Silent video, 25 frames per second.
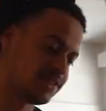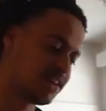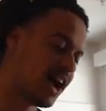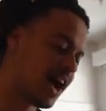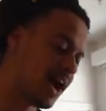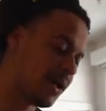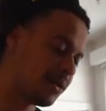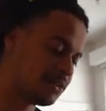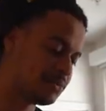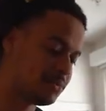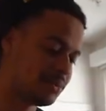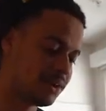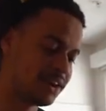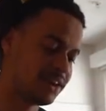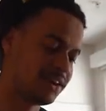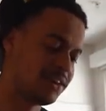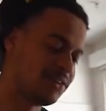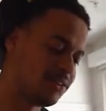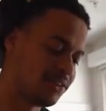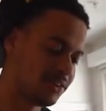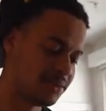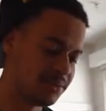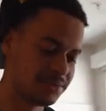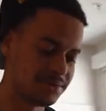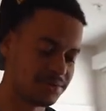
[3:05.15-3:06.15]
guy was making
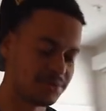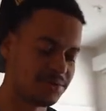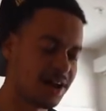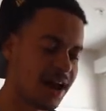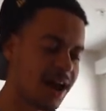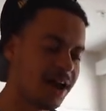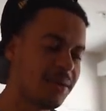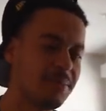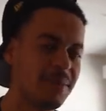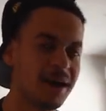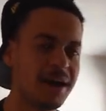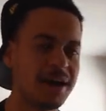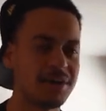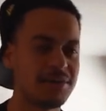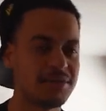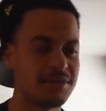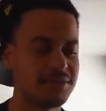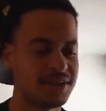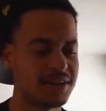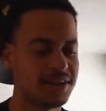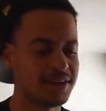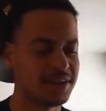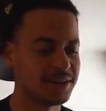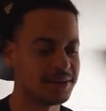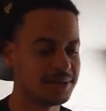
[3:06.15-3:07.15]
a it was a rap battle
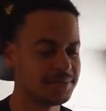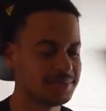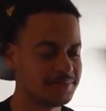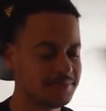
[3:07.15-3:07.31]
video.